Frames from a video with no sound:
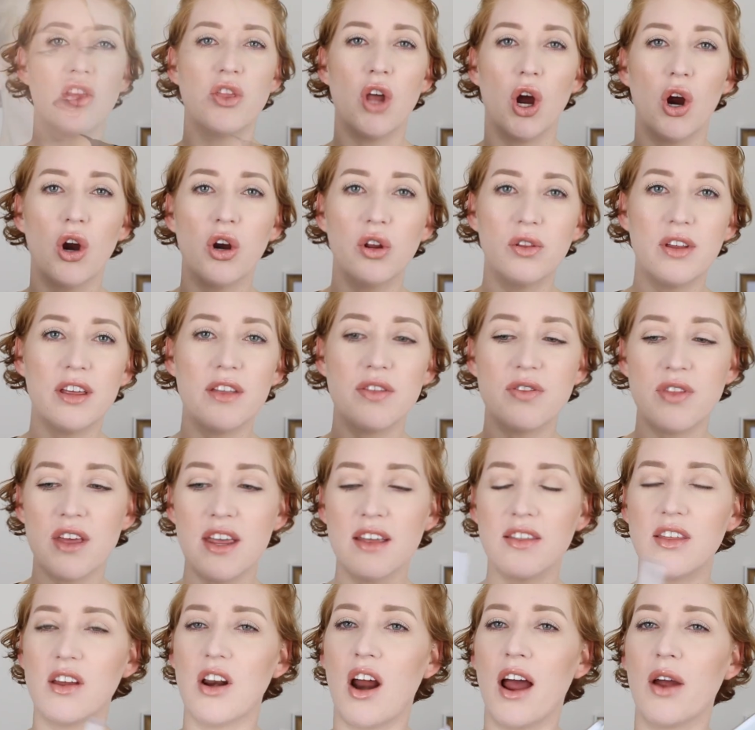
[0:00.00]
The only
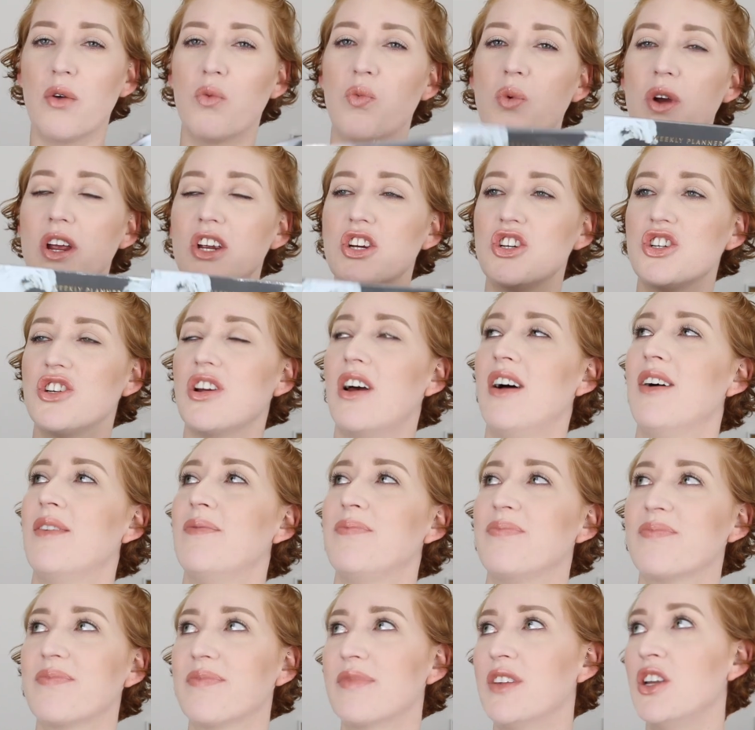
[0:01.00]
thing that I wish,
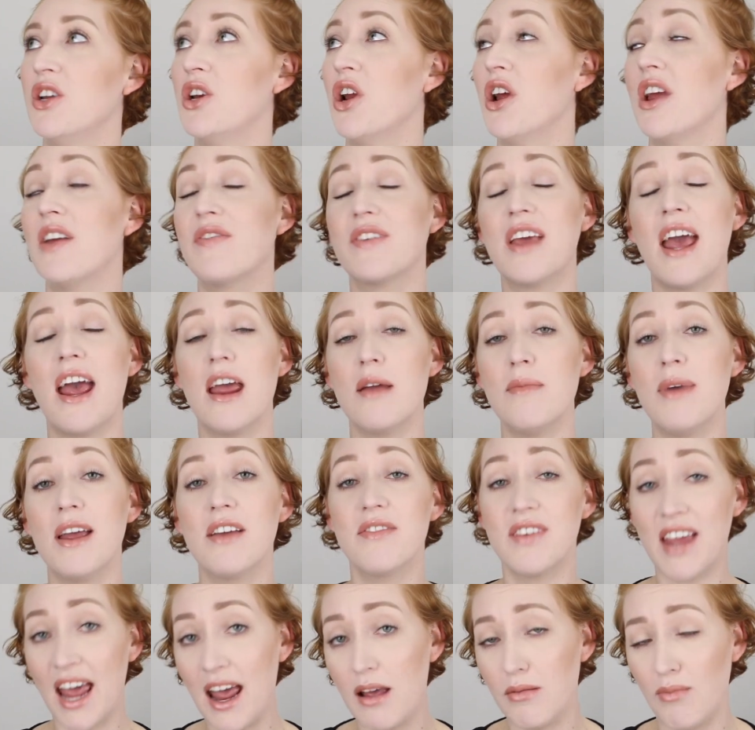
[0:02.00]
you know, if
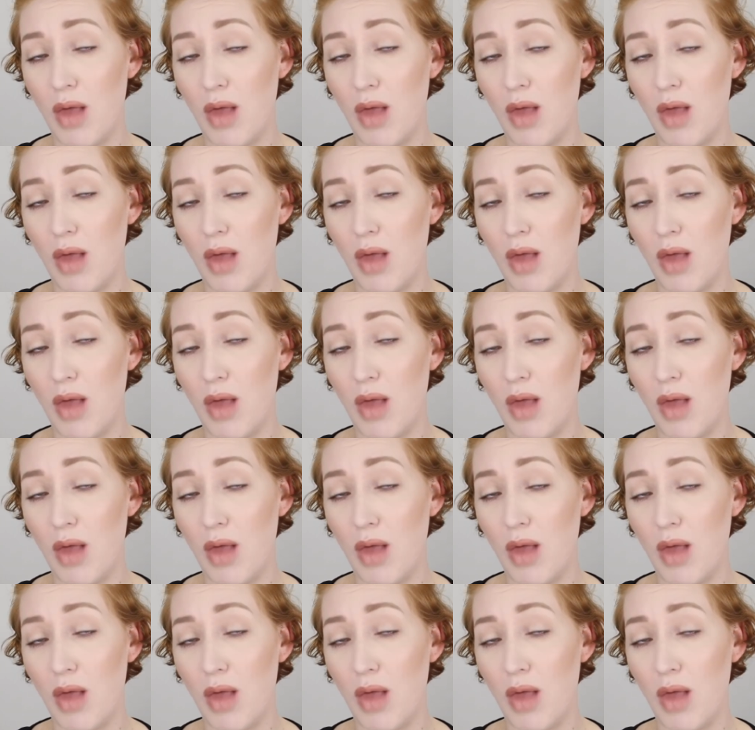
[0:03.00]
Kmart,